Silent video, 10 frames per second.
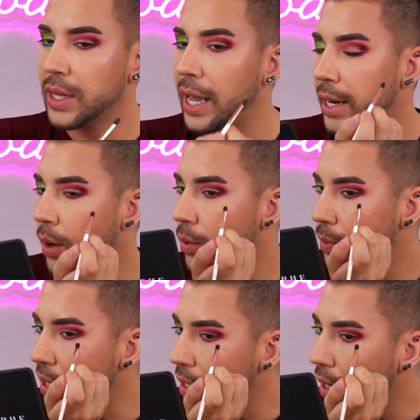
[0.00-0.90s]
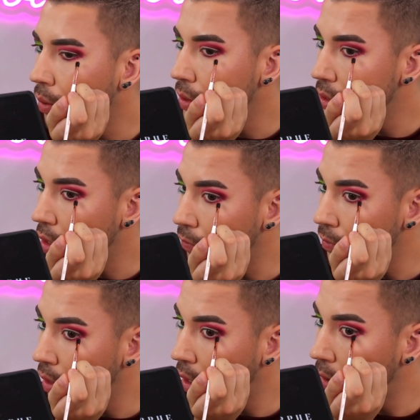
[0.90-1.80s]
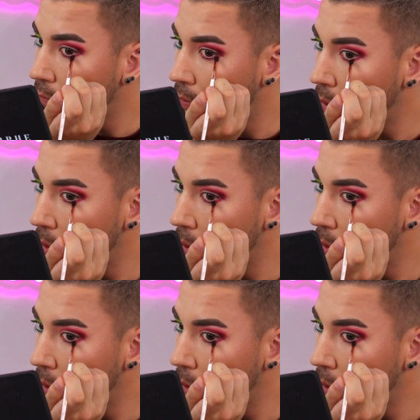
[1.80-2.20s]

Okay, now we're blending it out with Self Love.